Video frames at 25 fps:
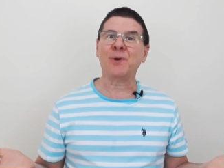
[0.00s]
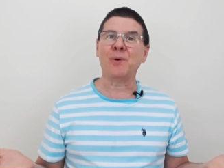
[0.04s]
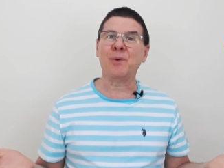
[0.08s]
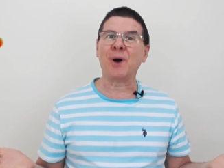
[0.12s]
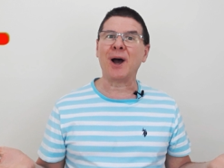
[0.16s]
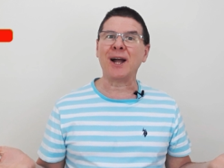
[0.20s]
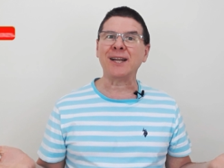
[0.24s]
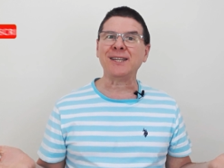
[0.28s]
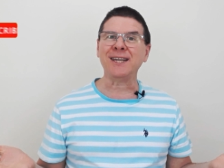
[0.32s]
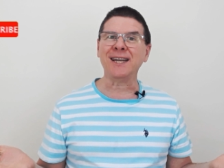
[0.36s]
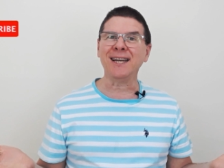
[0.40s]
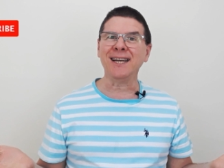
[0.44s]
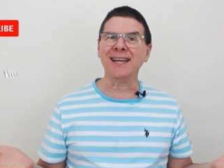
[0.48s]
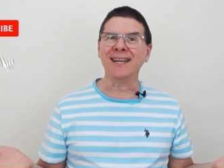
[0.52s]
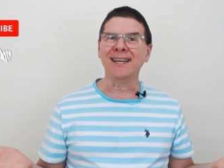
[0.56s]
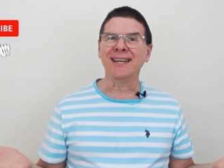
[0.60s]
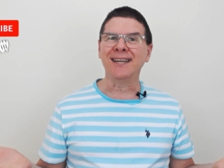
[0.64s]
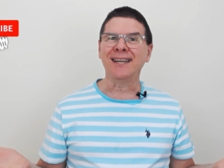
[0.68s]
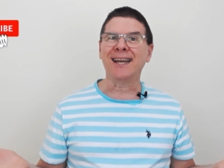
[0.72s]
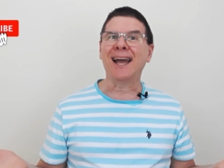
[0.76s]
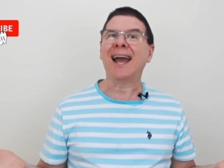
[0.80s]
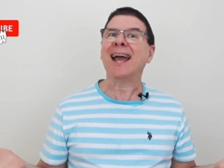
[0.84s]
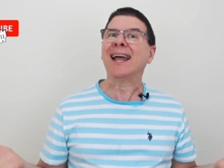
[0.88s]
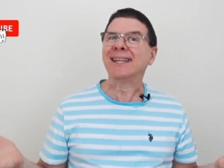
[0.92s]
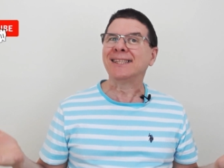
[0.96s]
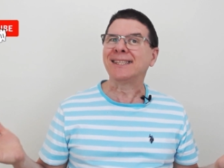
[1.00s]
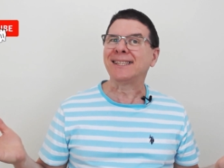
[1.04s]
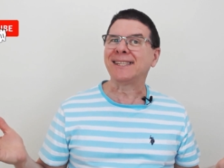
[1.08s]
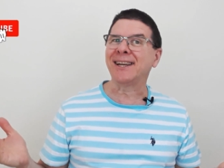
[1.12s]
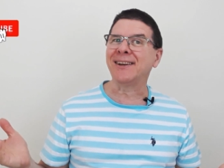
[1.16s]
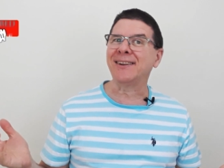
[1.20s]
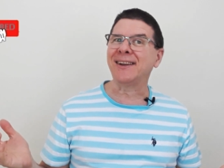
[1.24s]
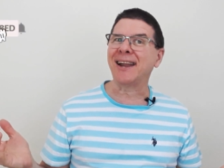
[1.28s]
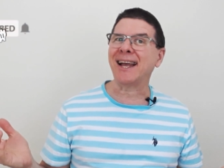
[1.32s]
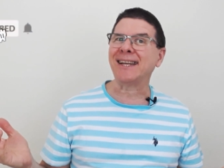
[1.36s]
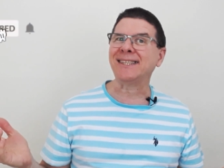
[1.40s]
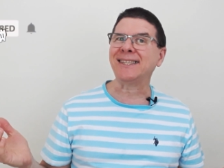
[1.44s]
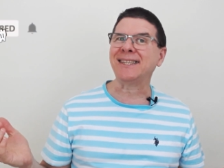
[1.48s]
for watching and see
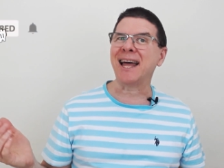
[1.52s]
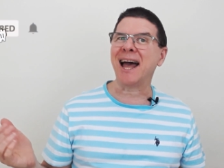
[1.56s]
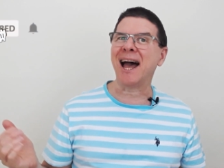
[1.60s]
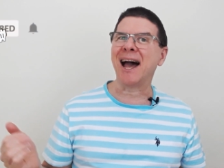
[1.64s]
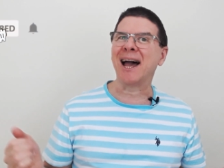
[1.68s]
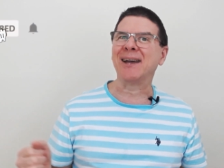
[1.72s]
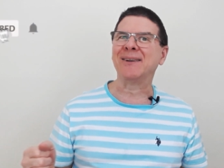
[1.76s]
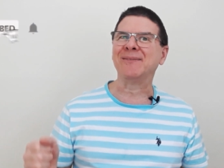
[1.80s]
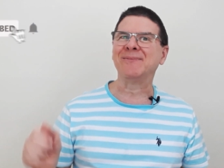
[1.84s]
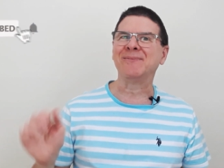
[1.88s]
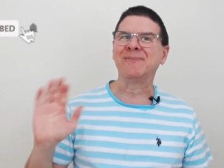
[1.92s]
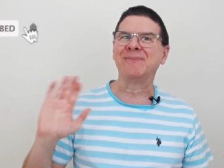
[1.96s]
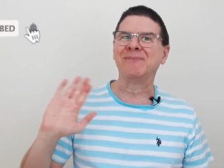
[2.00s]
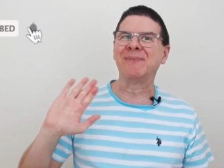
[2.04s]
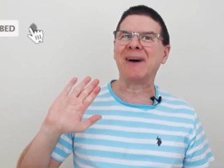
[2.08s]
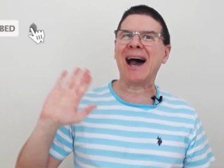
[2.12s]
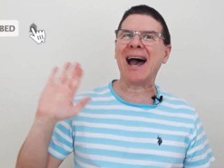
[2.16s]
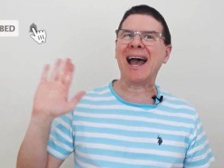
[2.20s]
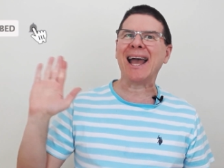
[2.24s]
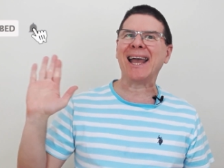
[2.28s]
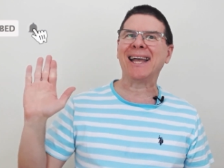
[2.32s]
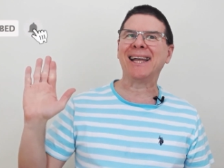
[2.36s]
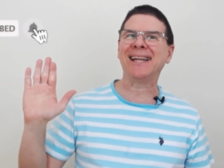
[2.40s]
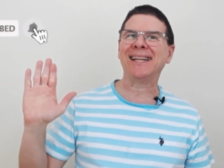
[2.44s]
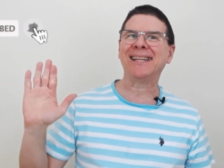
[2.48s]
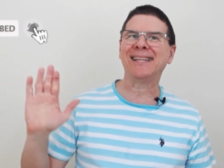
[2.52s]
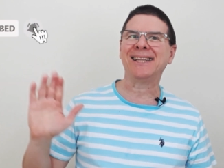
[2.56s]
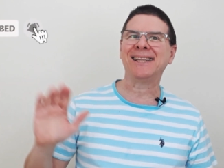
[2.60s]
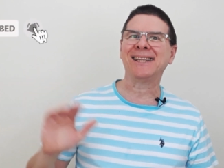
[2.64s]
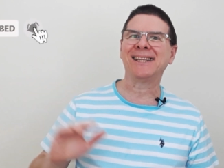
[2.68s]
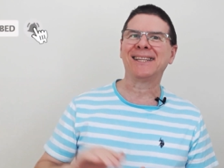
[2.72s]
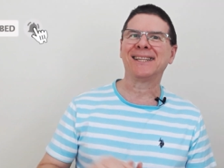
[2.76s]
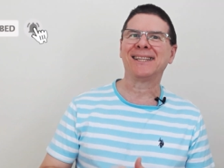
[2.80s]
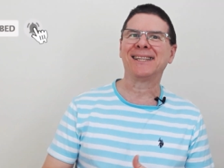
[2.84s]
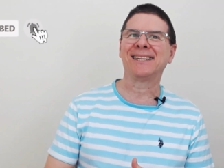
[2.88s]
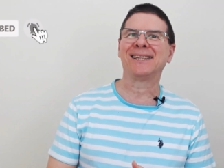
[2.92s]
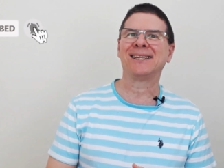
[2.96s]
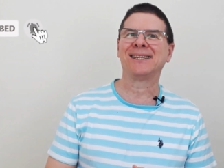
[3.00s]
you next time.
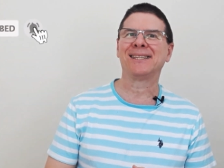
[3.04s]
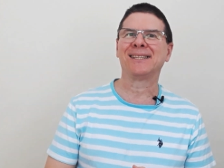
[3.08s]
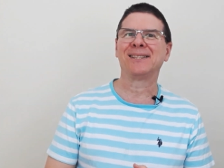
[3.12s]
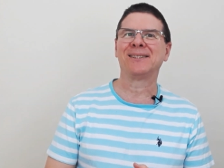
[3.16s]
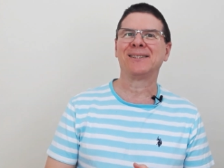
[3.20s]
Bye!